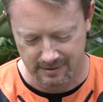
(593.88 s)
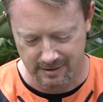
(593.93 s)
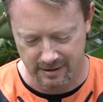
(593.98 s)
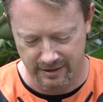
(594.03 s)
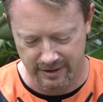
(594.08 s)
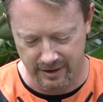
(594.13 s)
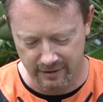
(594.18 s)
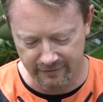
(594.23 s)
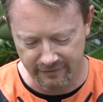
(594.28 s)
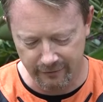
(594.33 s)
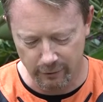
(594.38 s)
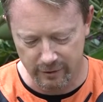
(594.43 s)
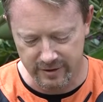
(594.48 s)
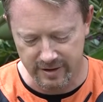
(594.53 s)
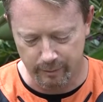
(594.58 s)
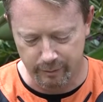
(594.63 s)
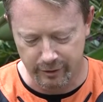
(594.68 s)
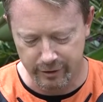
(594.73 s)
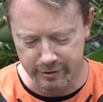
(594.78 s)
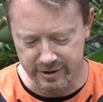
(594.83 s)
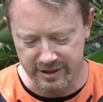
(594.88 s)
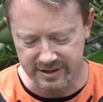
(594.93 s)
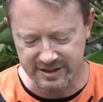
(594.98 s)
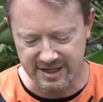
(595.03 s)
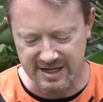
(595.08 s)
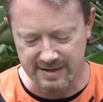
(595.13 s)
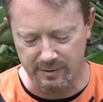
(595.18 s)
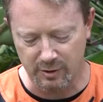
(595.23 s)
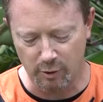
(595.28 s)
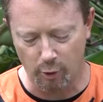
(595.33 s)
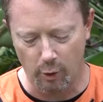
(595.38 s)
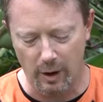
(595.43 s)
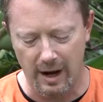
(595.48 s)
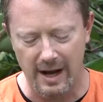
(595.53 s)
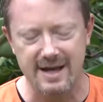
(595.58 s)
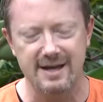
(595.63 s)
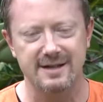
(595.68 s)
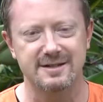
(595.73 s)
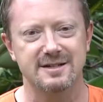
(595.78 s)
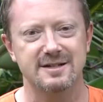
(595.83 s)
Therefore, the prudent keep
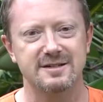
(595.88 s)
quiet